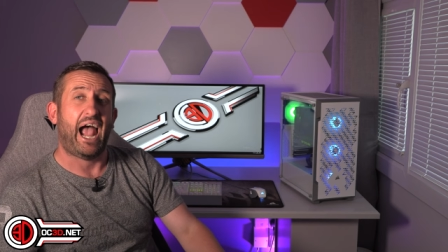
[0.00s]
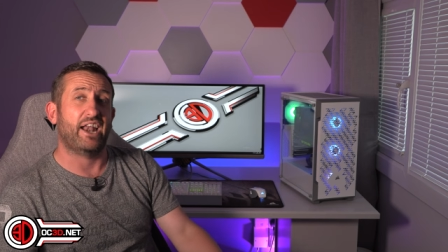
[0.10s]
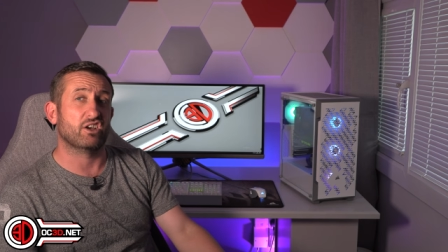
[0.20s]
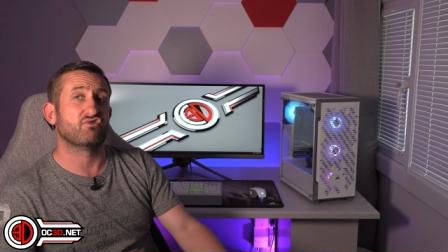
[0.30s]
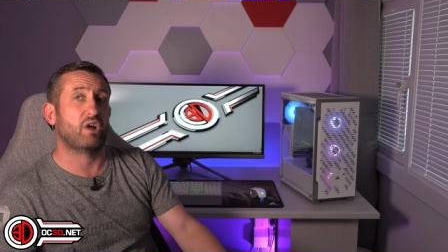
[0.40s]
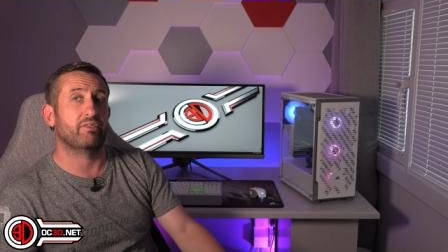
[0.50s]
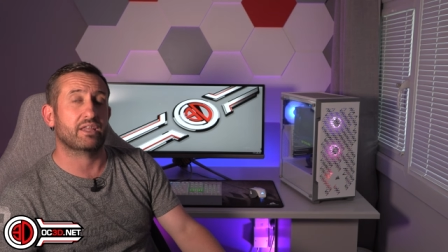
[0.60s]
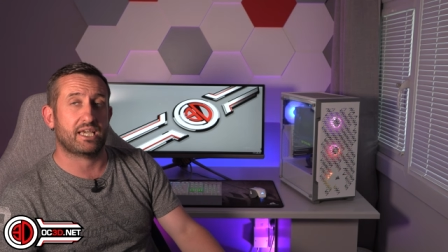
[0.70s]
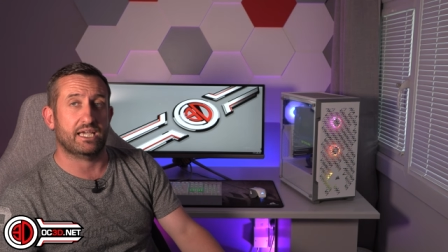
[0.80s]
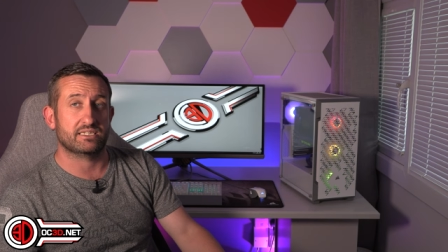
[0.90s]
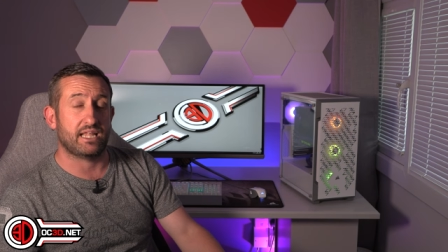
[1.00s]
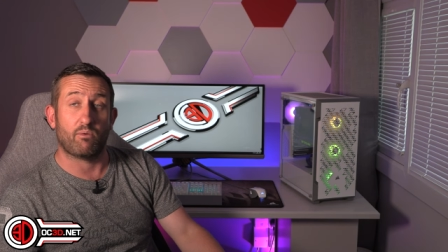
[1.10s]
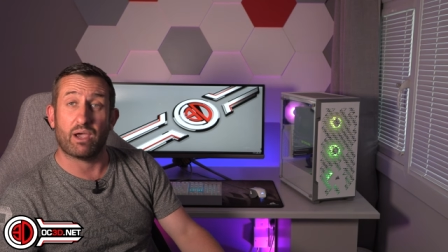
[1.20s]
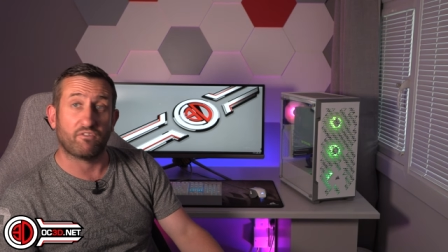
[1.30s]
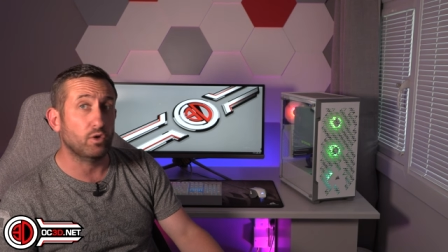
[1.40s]
and I'd run the case that
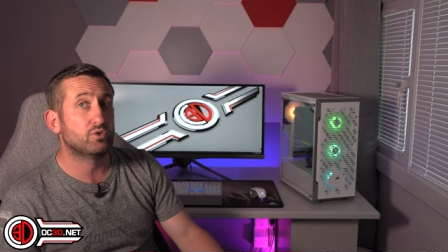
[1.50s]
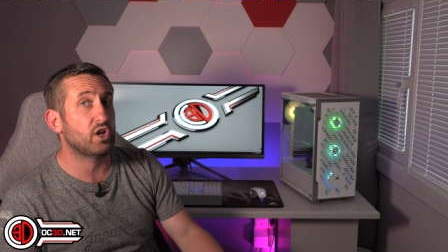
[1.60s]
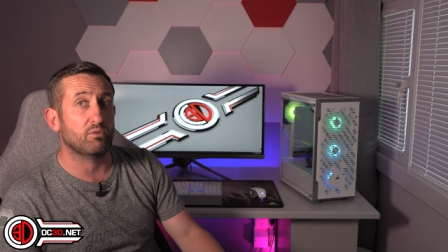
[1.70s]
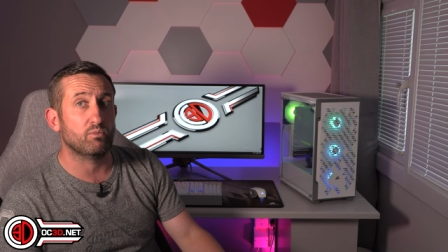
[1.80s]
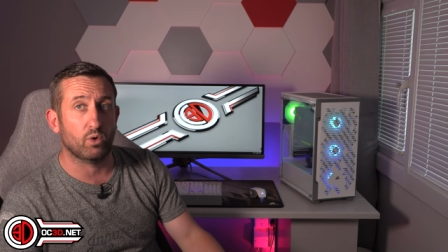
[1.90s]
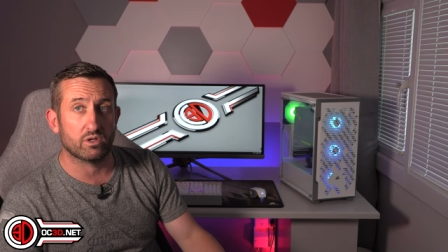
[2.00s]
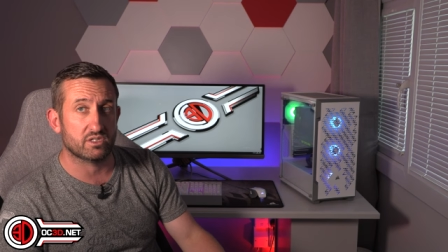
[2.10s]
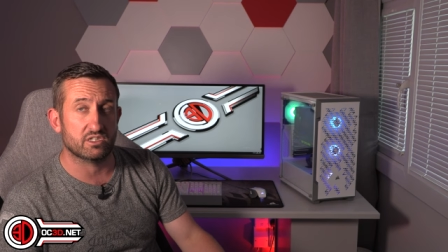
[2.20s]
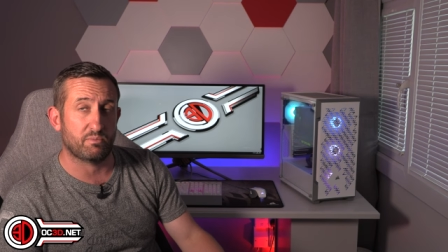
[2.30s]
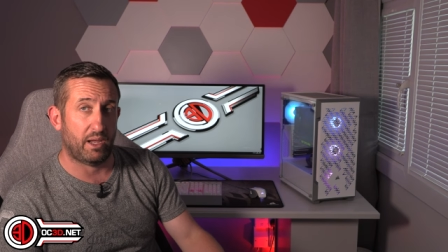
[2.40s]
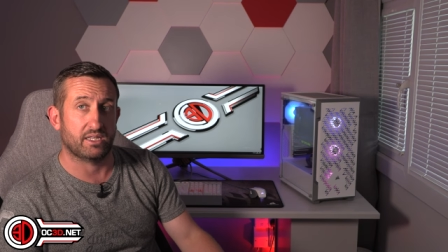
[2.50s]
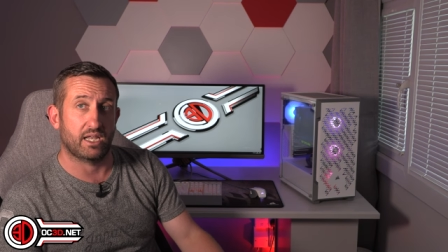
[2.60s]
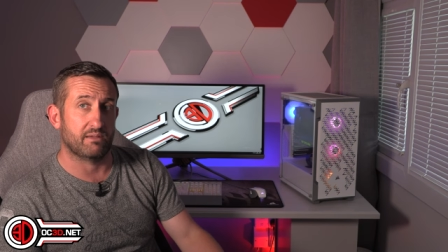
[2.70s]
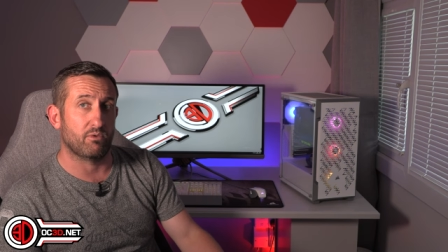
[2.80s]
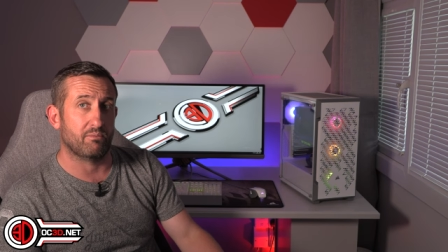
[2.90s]
way if you don't want to spend
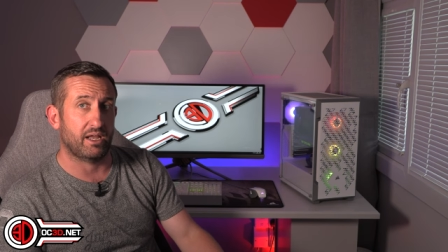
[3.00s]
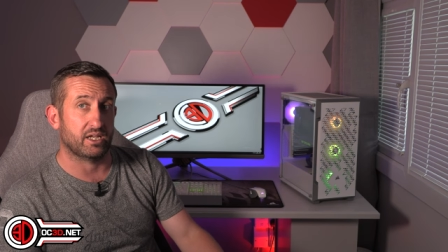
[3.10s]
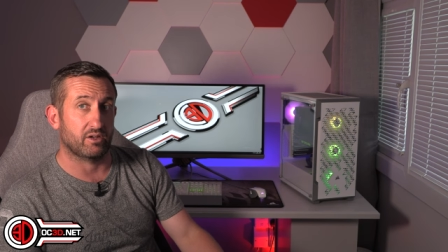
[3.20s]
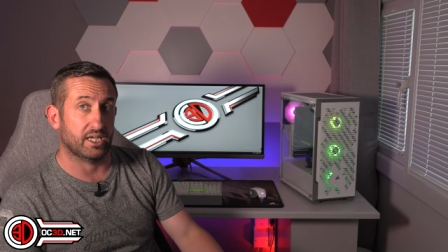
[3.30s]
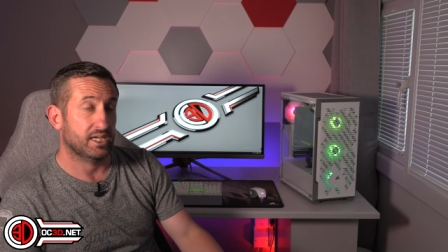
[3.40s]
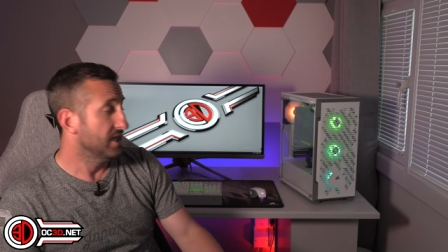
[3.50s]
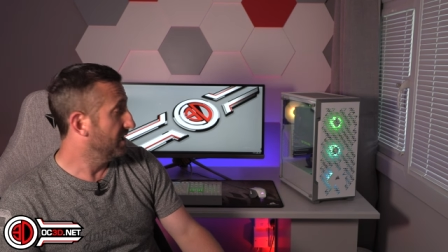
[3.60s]
any more money on it.